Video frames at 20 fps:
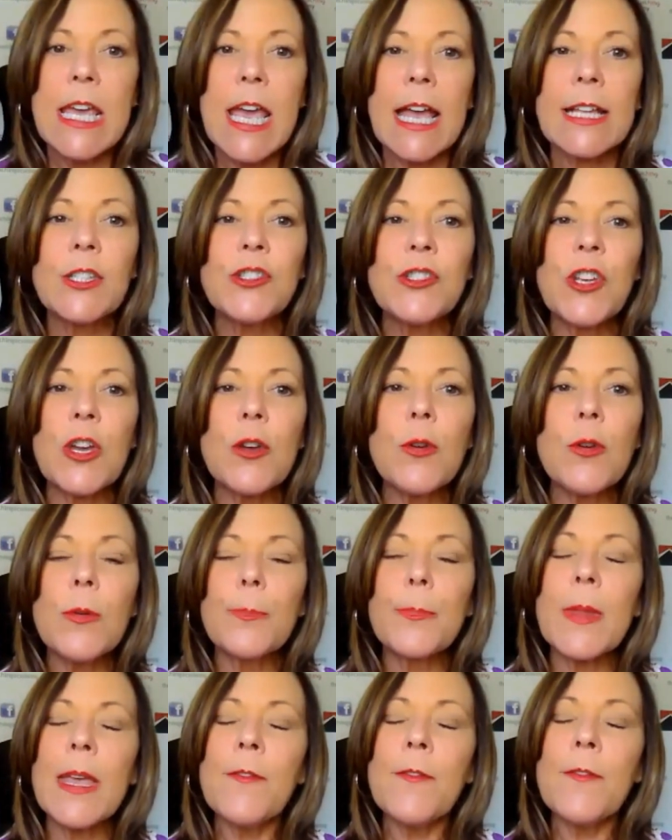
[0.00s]
And so,
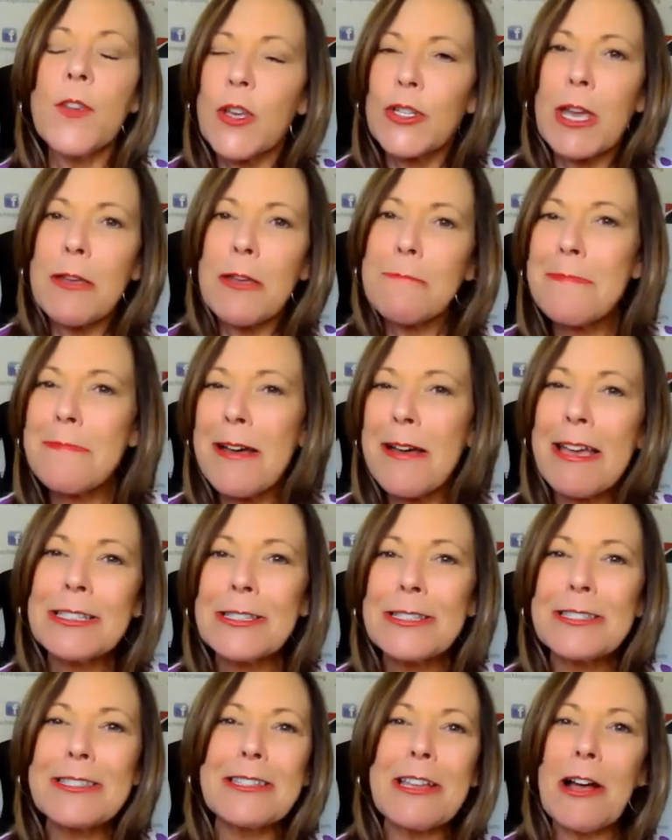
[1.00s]
if you don't mind
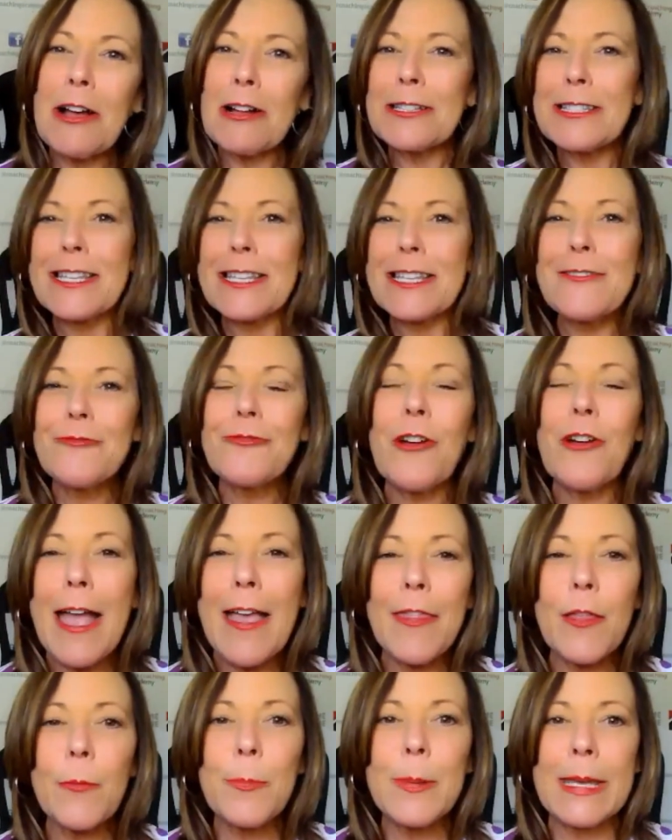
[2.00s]
starting right
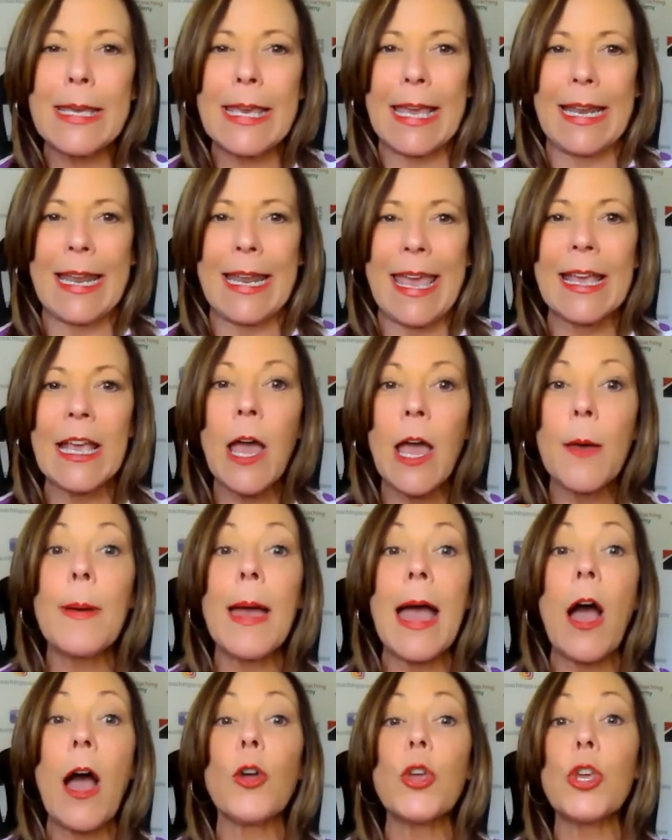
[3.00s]
at the beginning
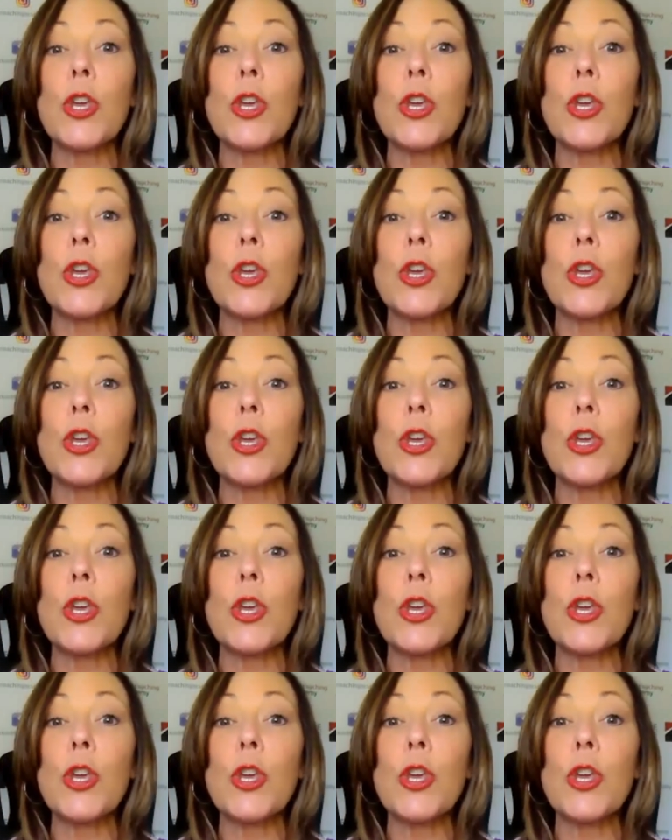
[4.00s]
about